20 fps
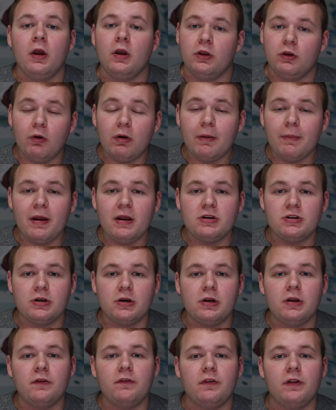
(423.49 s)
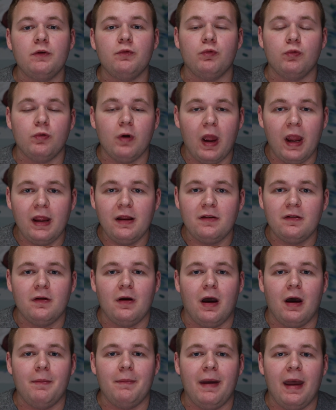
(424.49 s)
You want to make sure it is the right
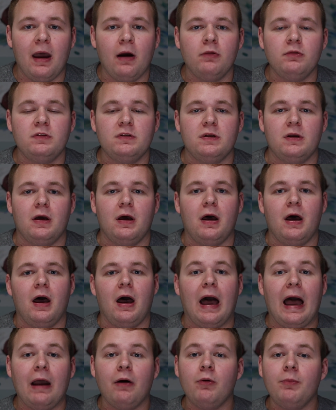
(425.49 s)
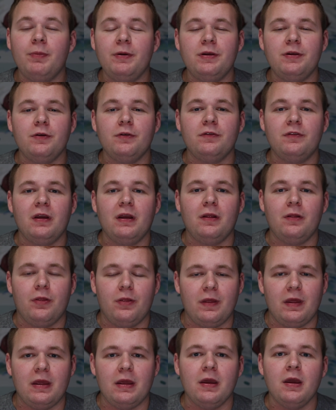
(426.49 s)
amount. I will be using
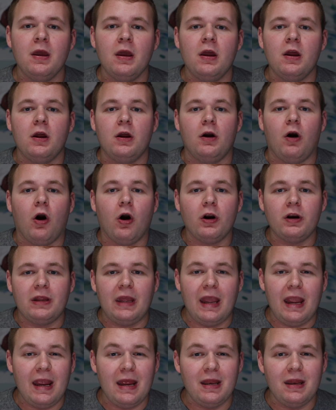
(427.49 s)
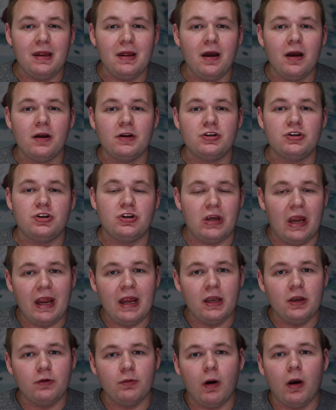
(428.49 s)
the Arcadia
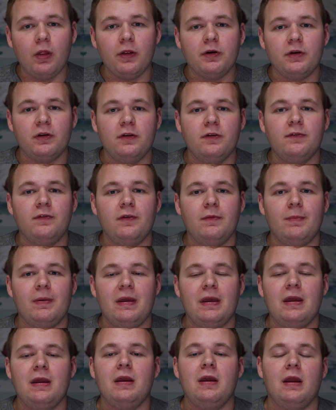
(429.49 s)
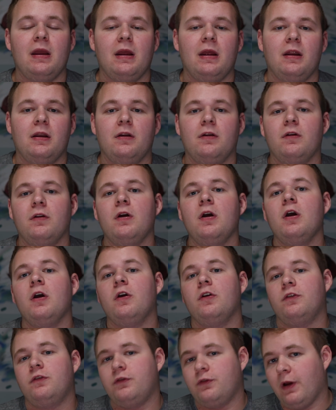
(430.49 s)
Shade Dweller UVB in
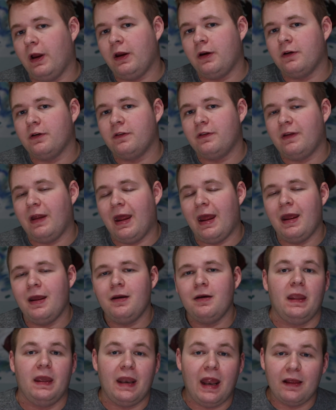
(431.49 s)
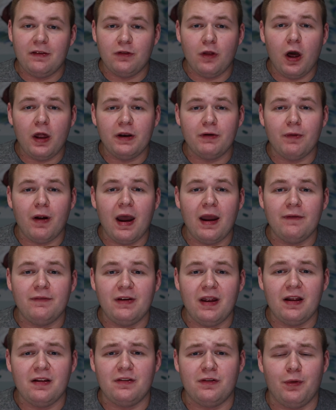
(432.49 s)
Striker's tank. It has not arrived
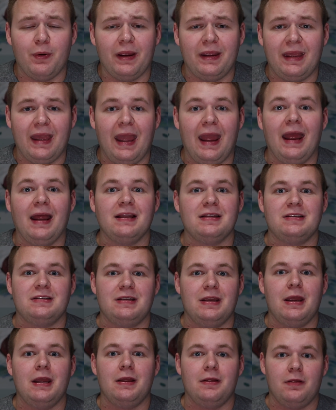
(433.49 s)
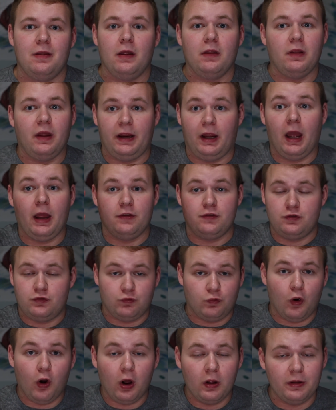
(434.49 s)
yet, so I can't say that like I
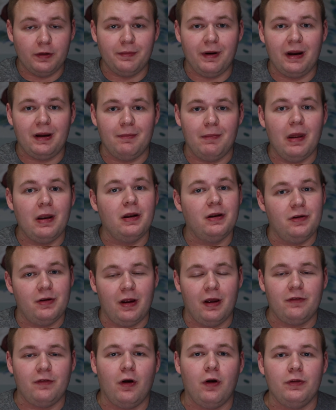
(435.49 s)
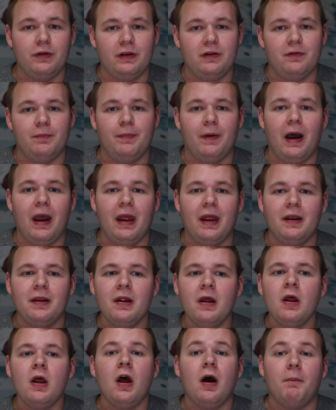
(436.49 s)
strongly recommend it and you guys all need to buy it.
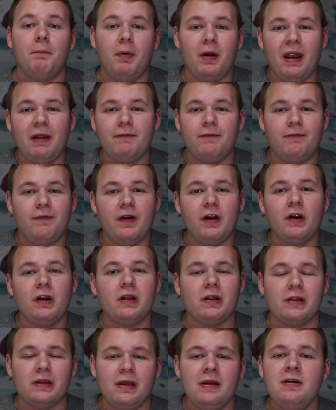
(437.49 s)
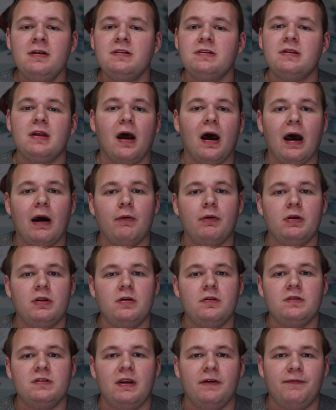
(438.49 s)
But at very least, I would
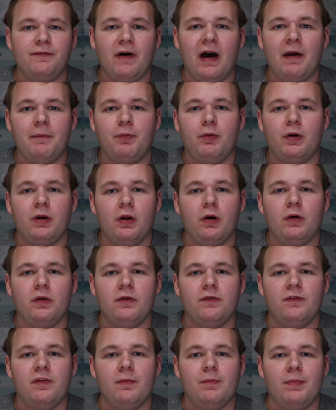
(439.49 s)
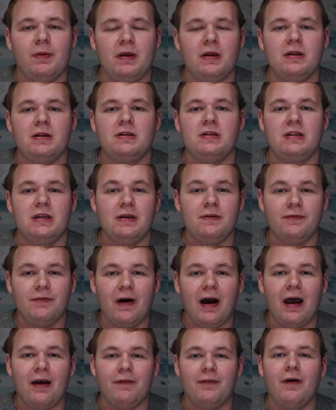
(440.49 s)
use a 5.0 UVB
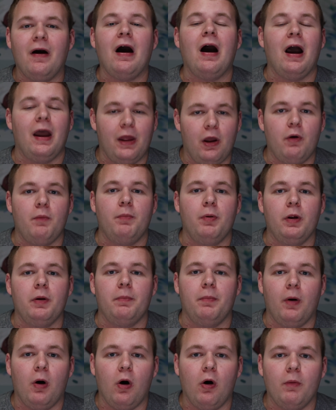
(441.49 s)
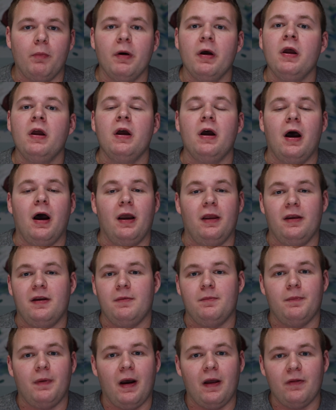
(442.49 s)
T5 high output bulb. You
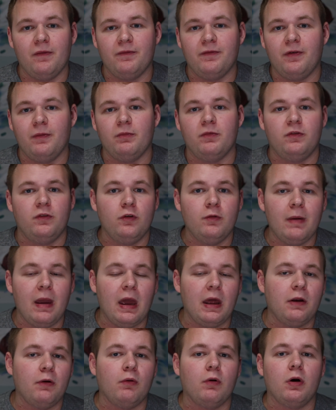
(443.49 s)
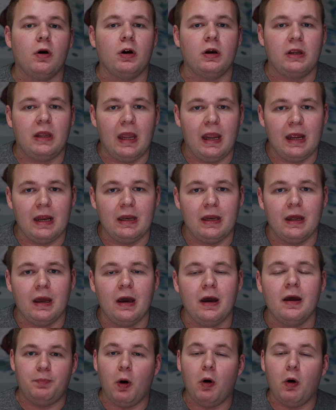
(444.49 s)
can buy them from ZoomEd or Arcadia.